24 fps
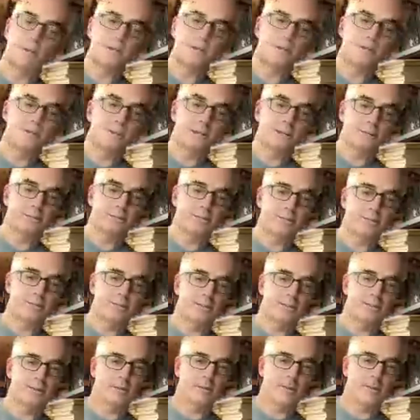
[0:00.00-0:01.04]
or more
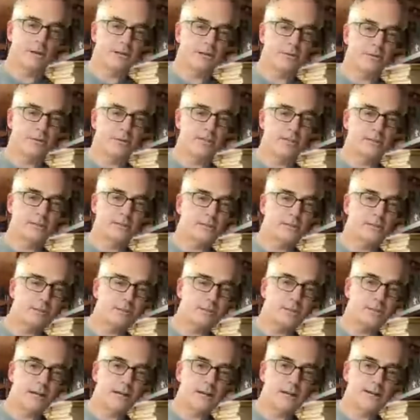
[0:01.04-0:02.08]
sections that are about 3 1/4
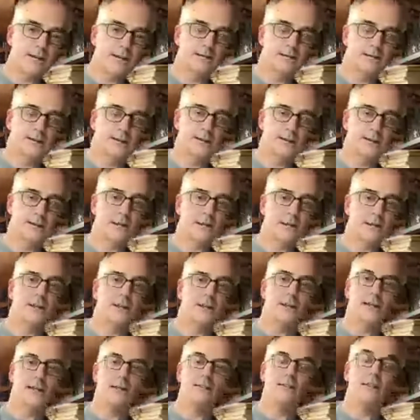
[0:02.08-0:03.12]
wide.
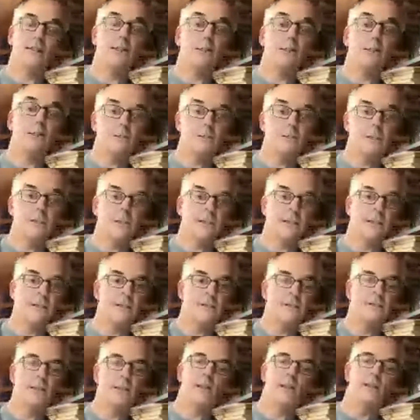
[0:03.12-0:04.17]
And the goal with these
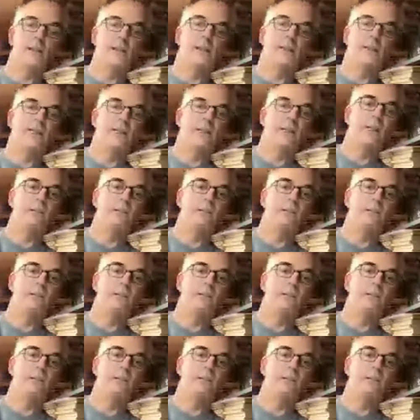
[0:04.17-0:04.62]
is that you'd